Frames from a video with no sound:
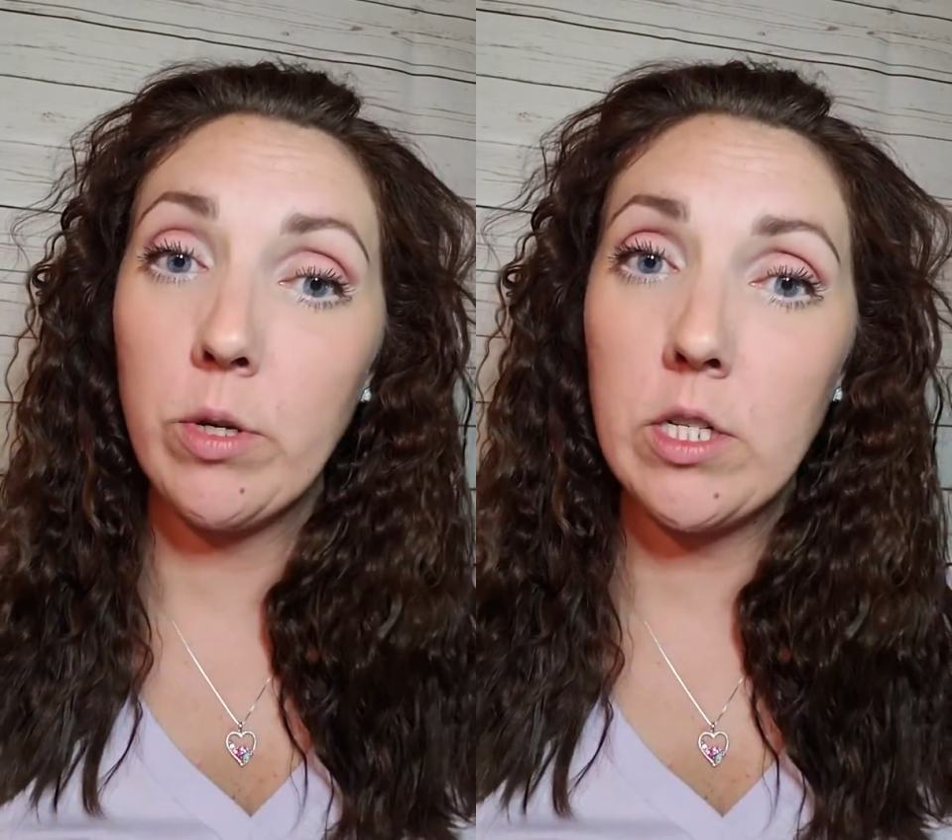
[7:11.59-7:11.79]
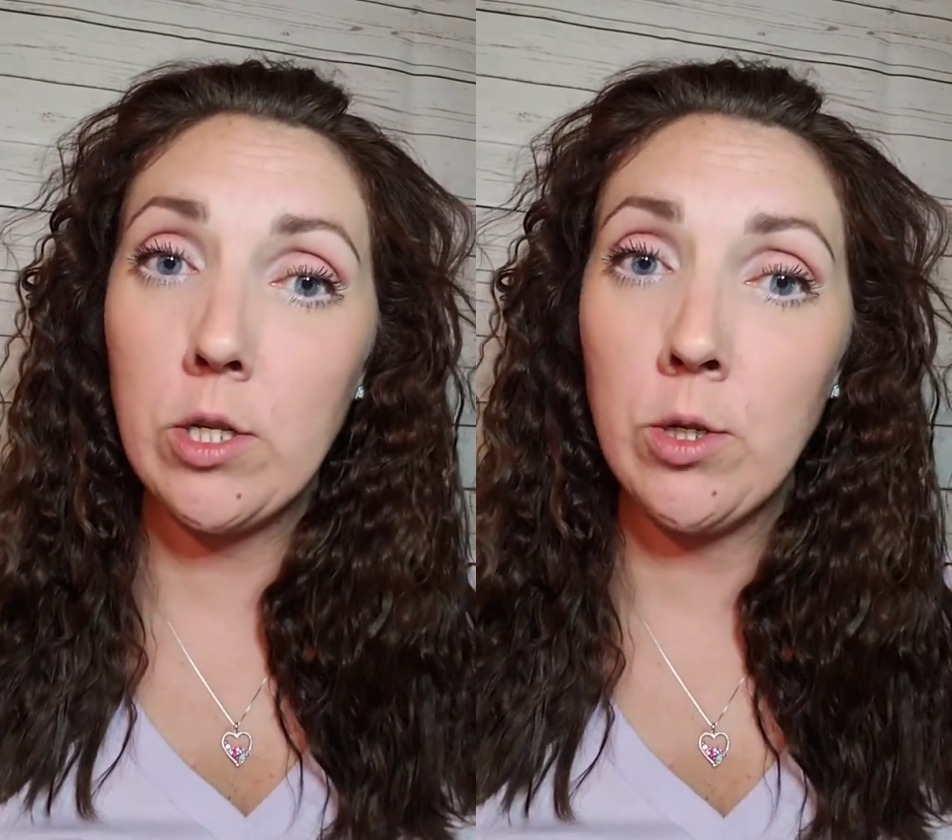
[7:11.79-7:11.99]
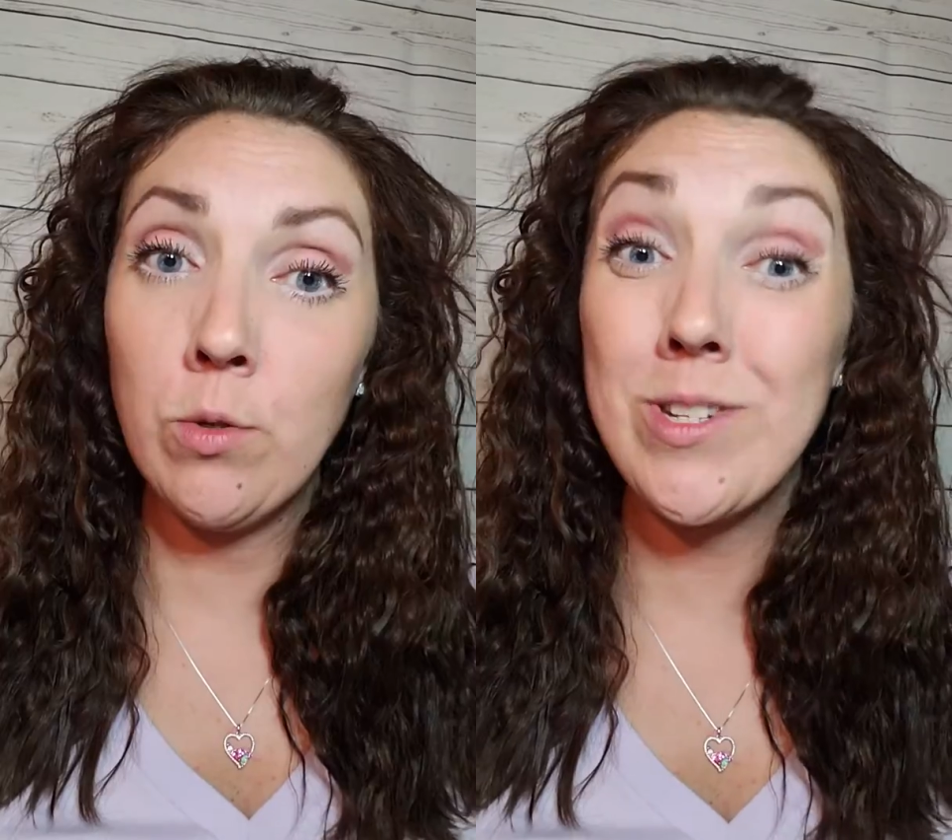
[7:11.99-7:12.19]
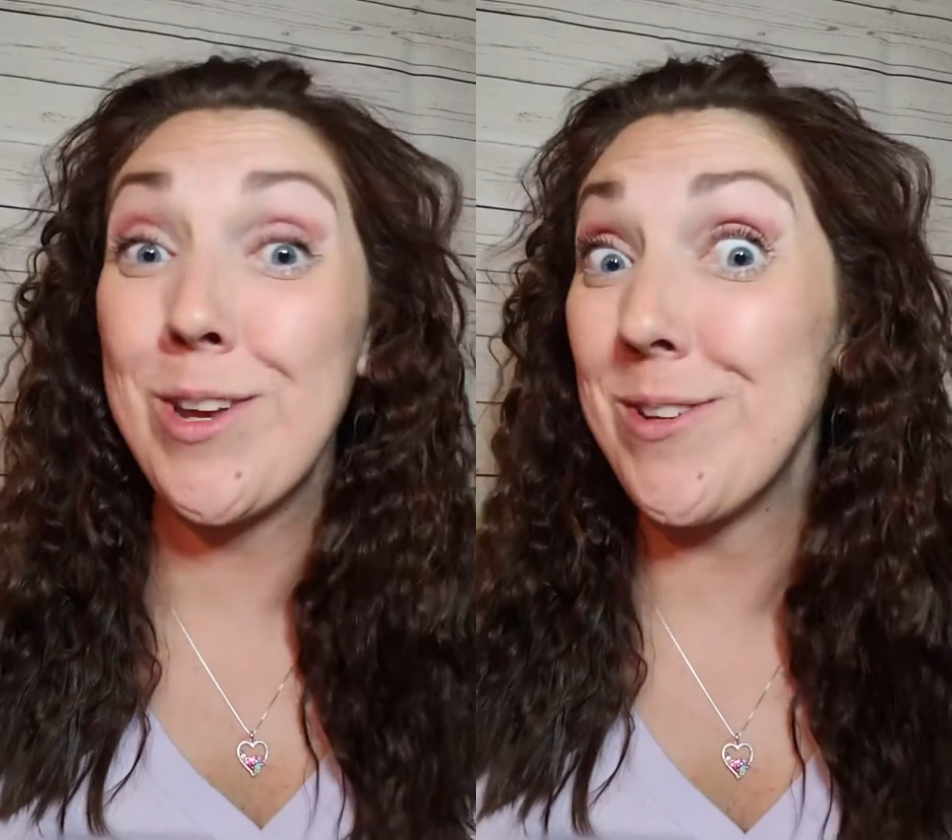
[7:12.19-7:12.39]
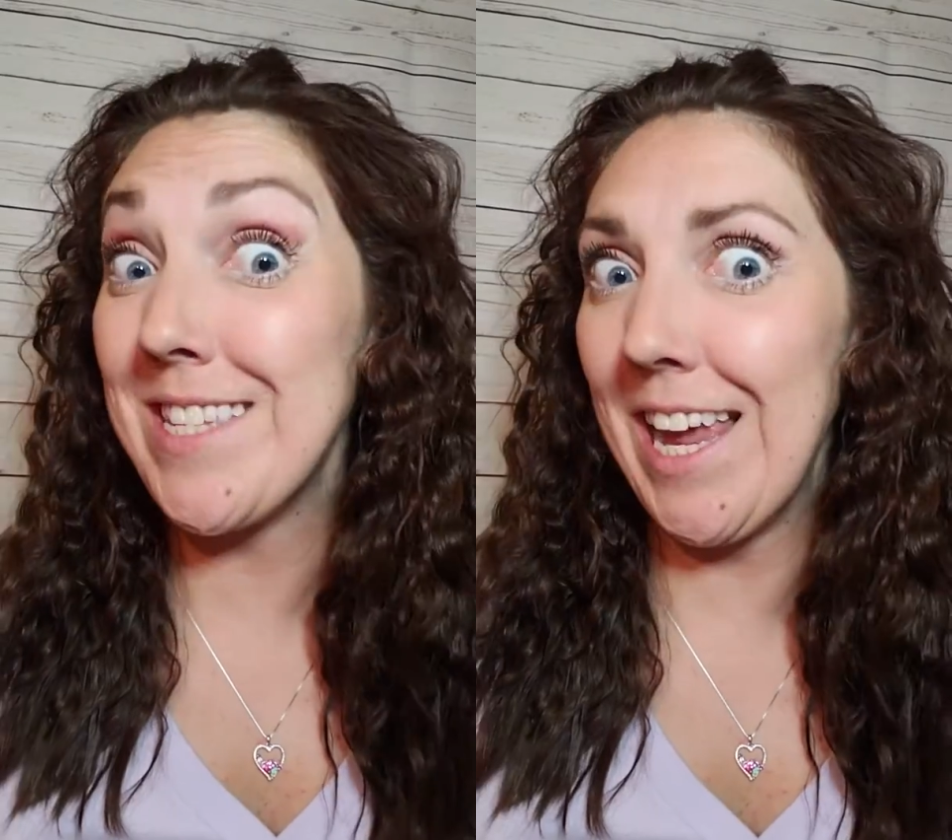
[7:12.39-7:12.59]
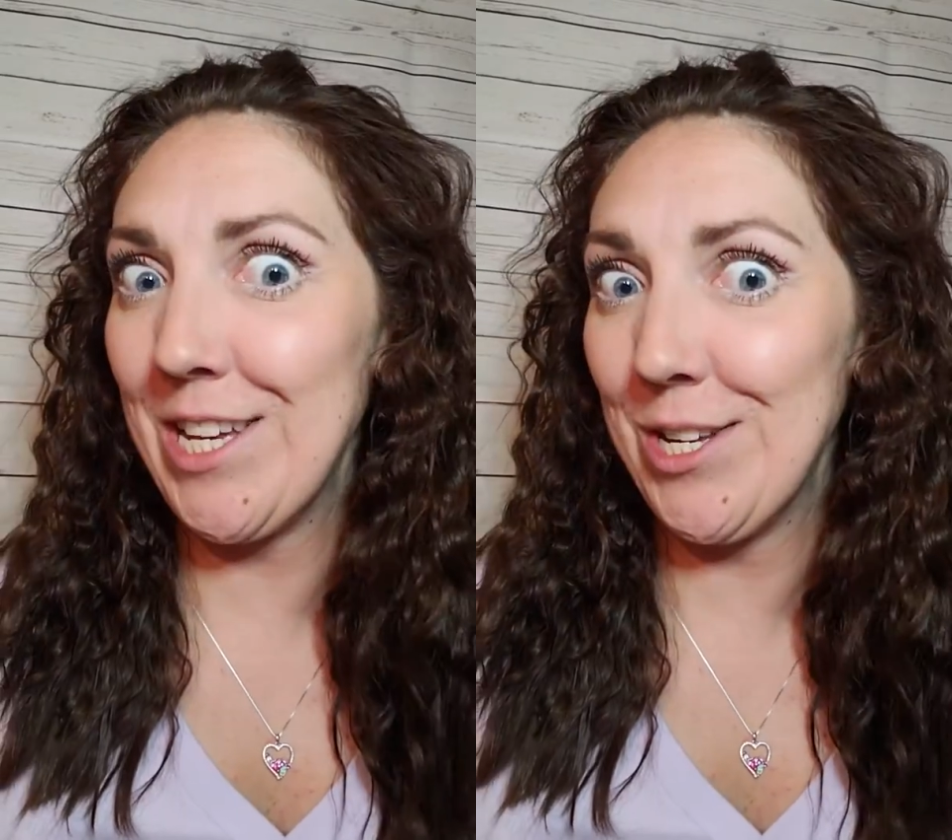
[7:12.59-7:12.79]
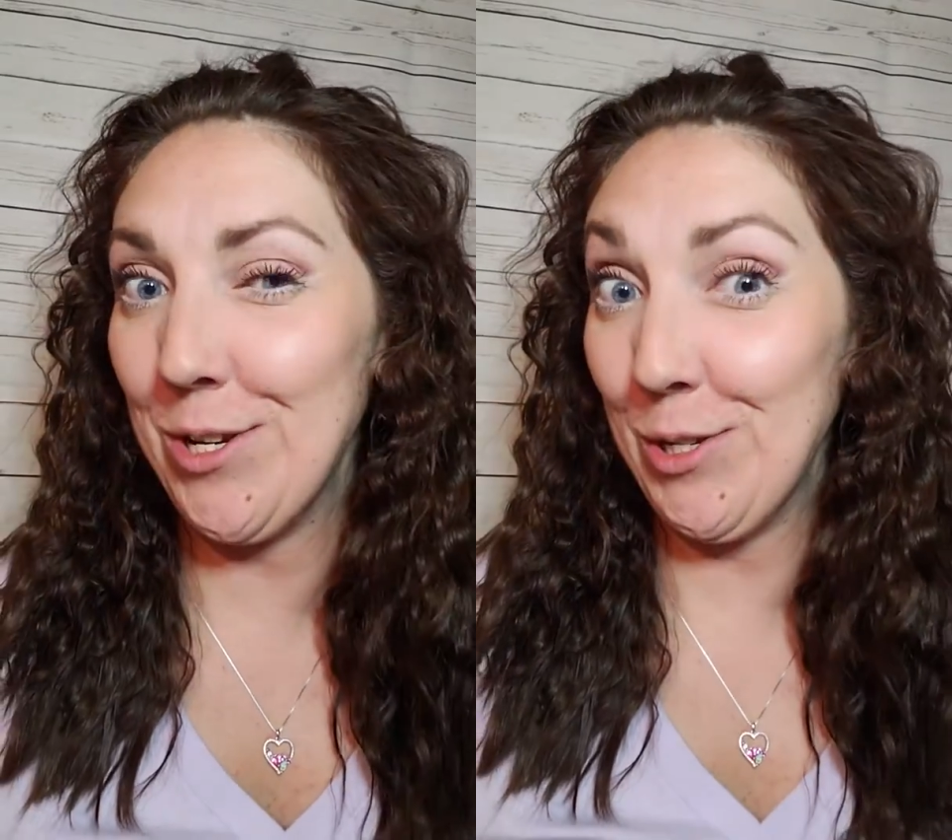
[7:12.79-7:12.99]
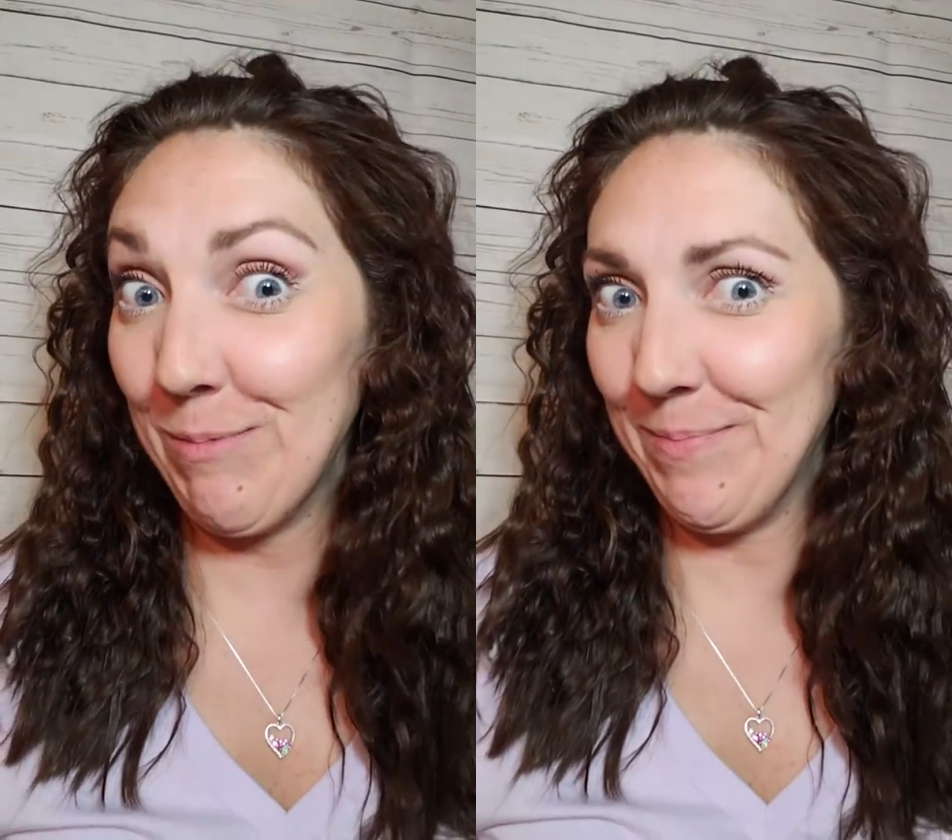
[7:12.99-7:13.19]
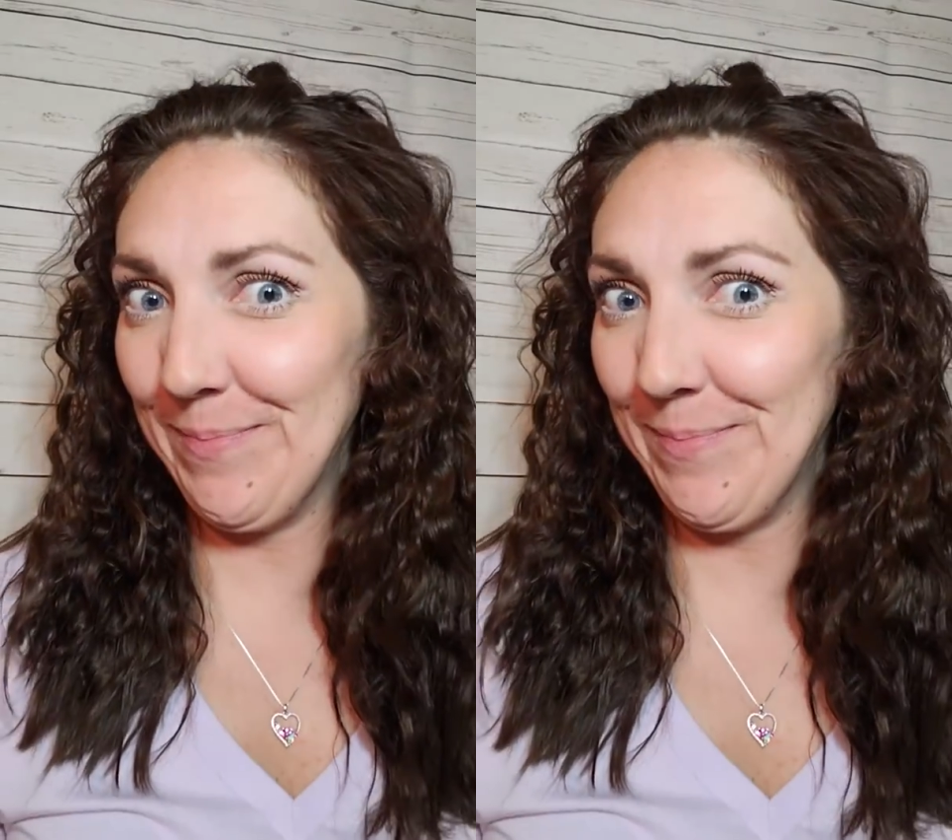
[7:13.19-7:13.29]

it soon, so stay tuned.